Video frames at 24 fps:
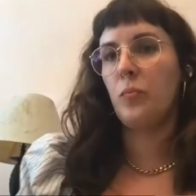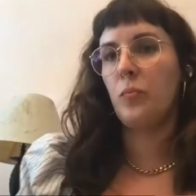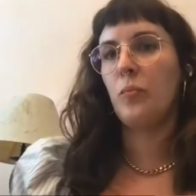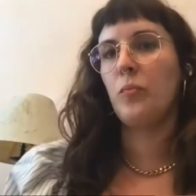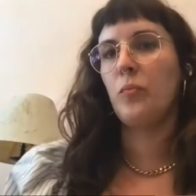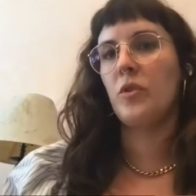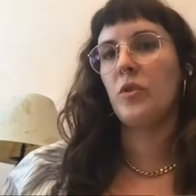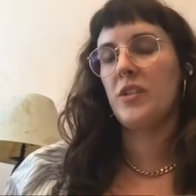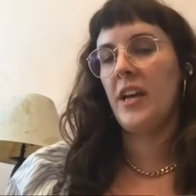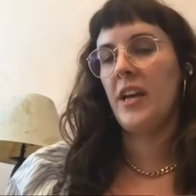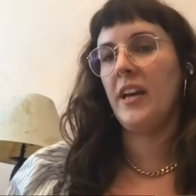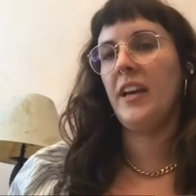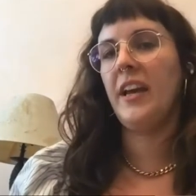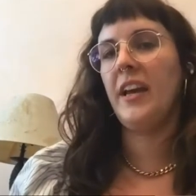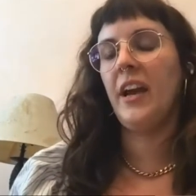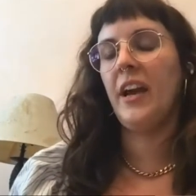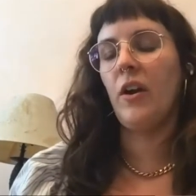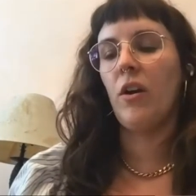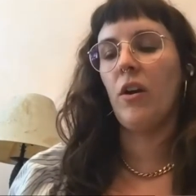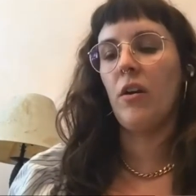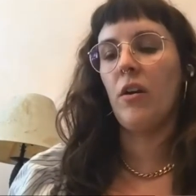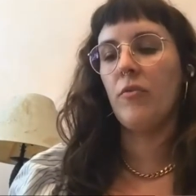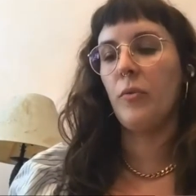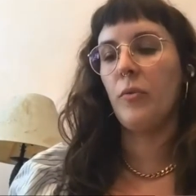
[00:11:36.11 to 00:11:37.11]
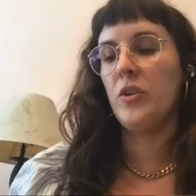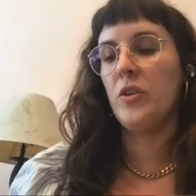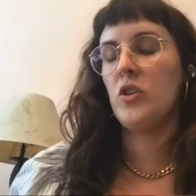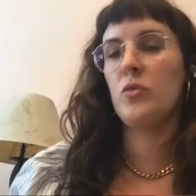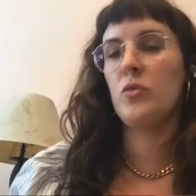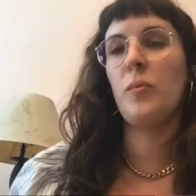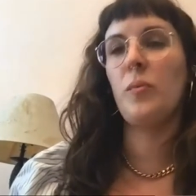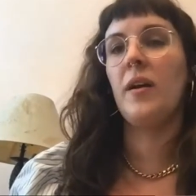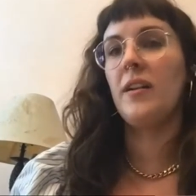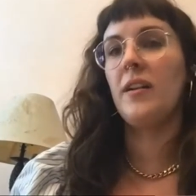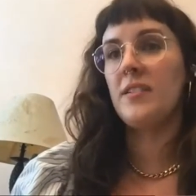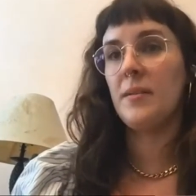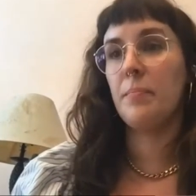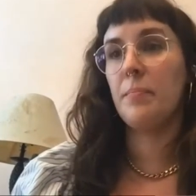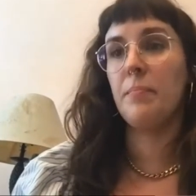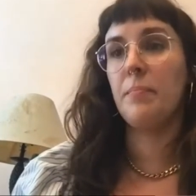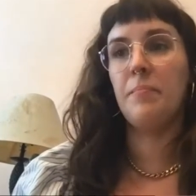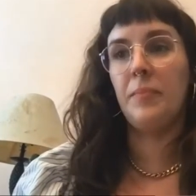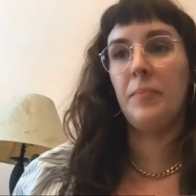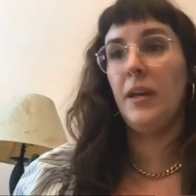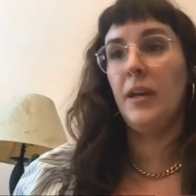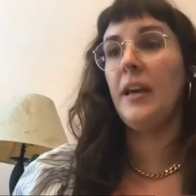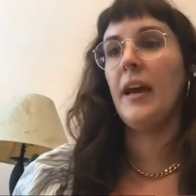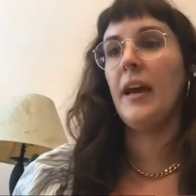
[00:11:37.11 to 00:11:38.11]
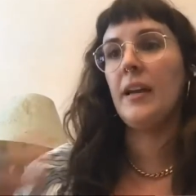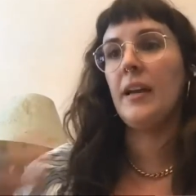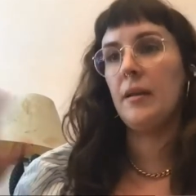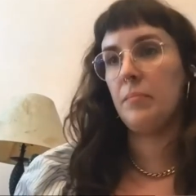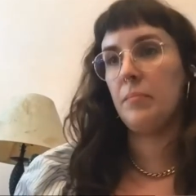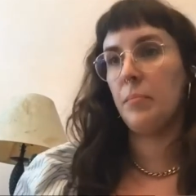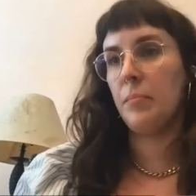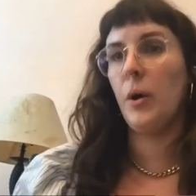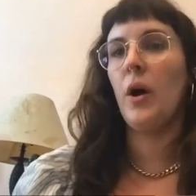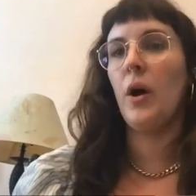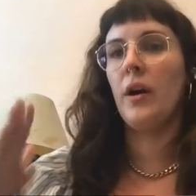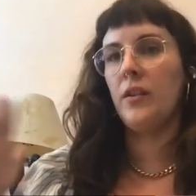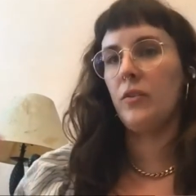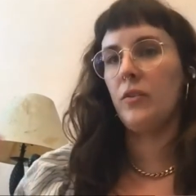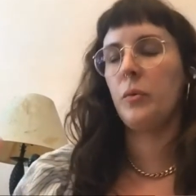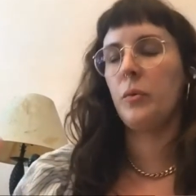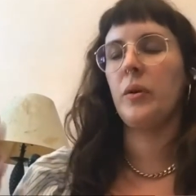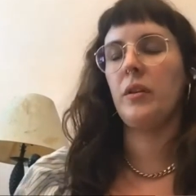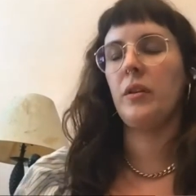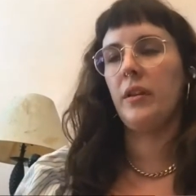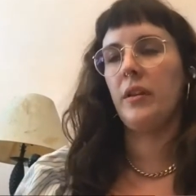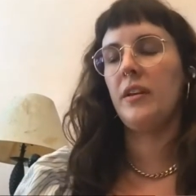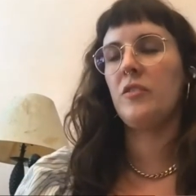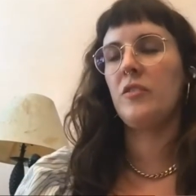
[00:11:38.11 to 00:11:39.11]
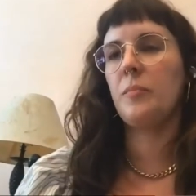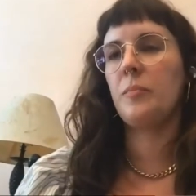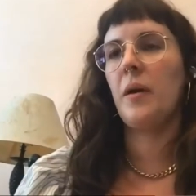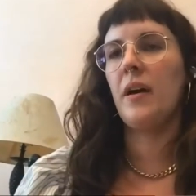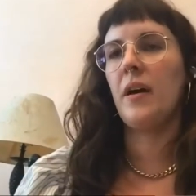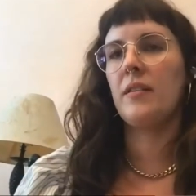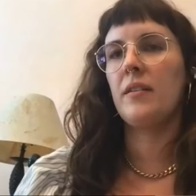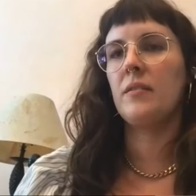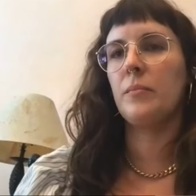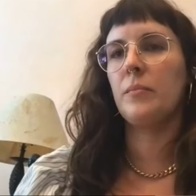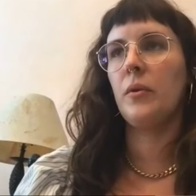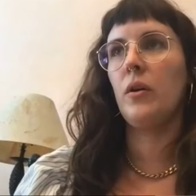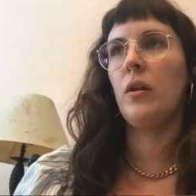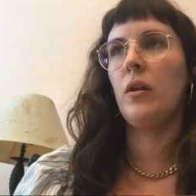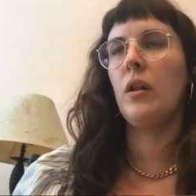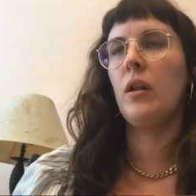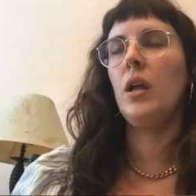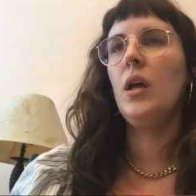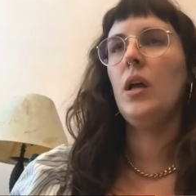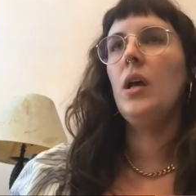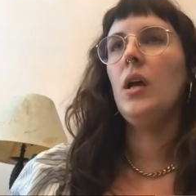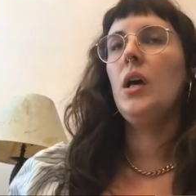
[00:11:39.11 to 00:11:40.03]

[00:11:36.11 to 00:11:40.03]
were taken care of, we just wanted to get it bought as quickly as possible,